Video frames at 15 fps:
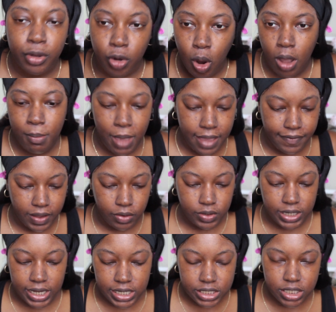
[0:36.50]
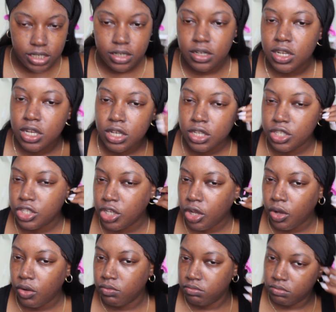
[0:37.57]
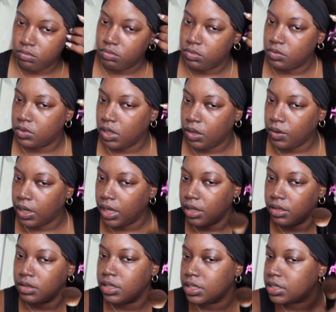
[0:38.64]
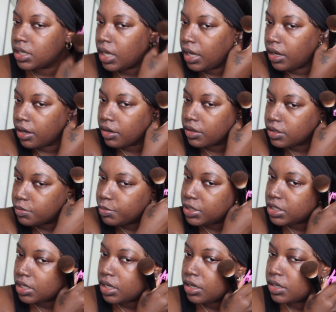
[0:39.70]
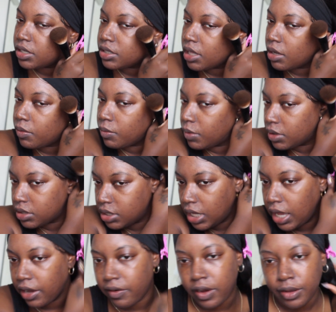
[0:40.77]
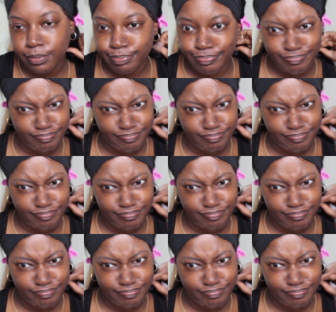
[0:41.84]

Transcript: put on my foundation. So, okay, this piece of hair does not want to act right.